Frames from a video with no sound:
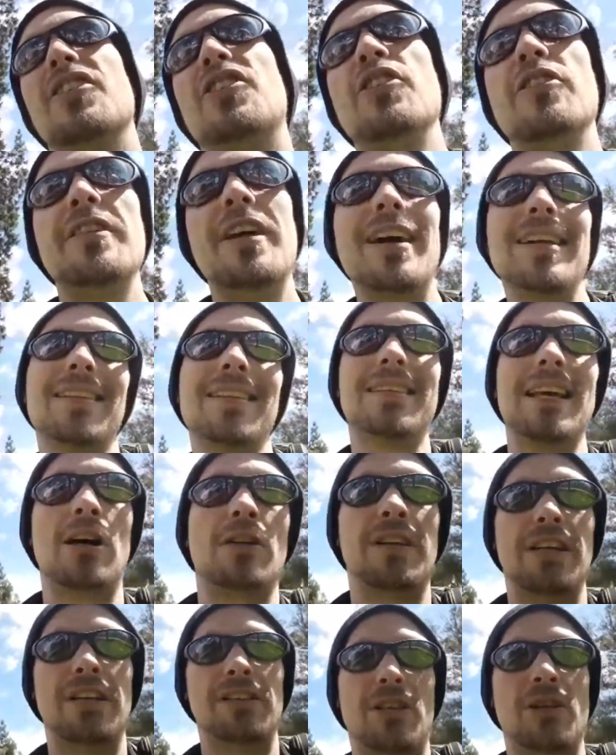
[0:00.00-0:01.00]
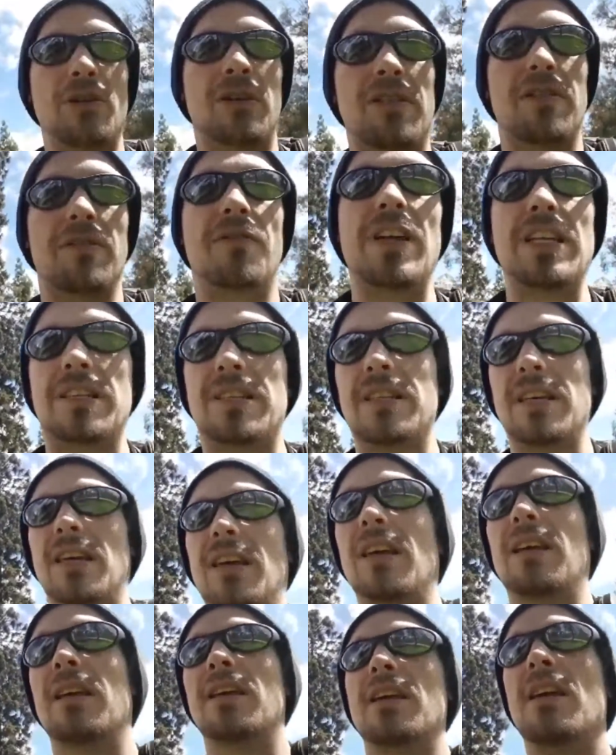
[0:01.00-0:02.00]
you're not sounding too
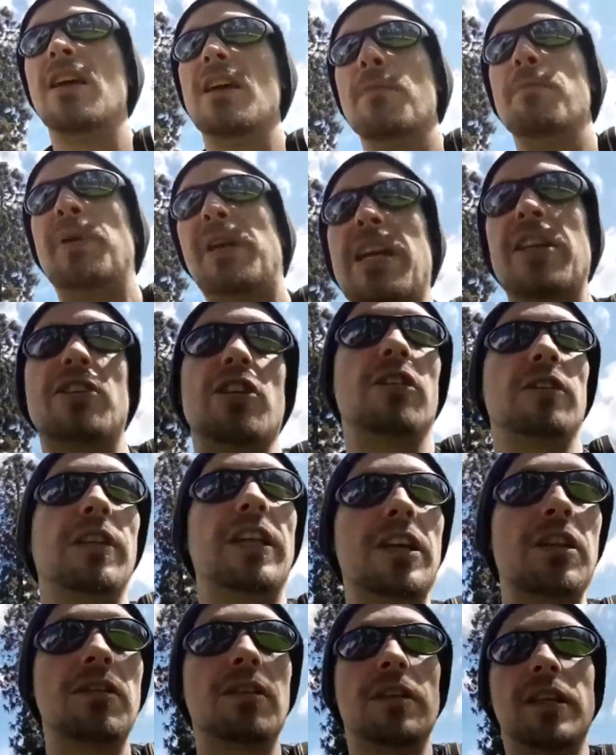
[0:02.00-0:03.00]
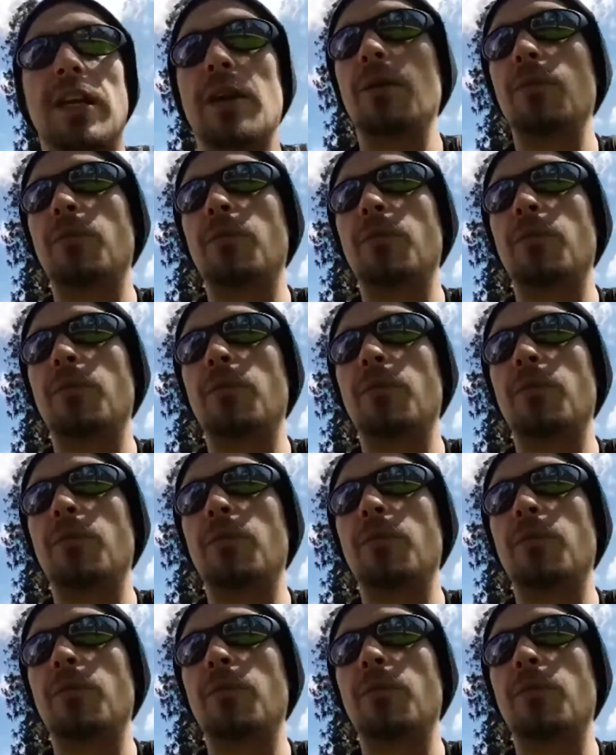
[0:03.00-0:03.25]
convincing, because you're literally